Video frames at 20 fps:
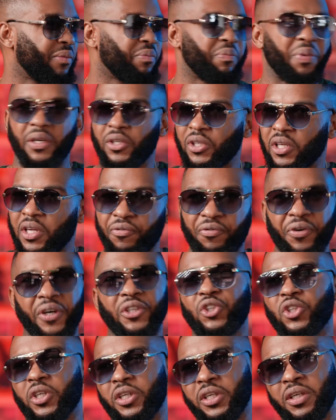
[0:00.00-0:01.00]
but
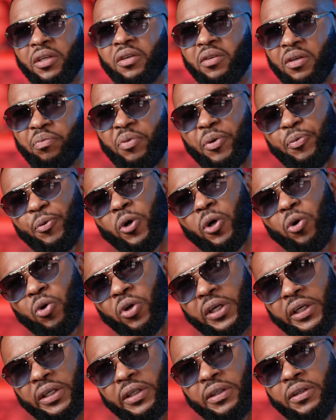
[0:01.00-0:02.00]
eventually people are
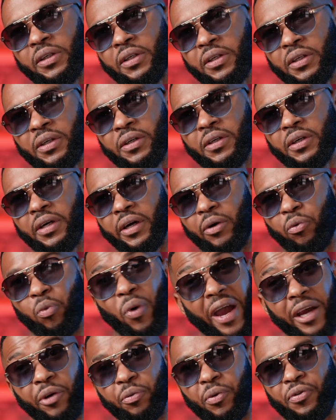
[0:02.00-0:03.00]
gonna
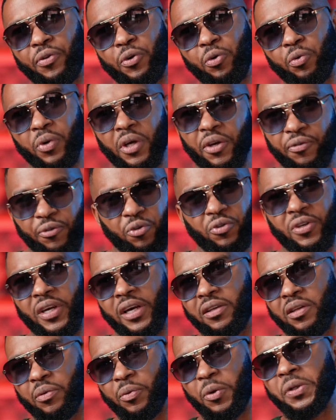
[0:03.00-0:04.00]
ride with you if you
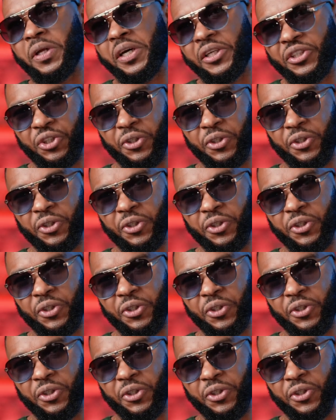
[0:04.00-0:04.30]
take them on that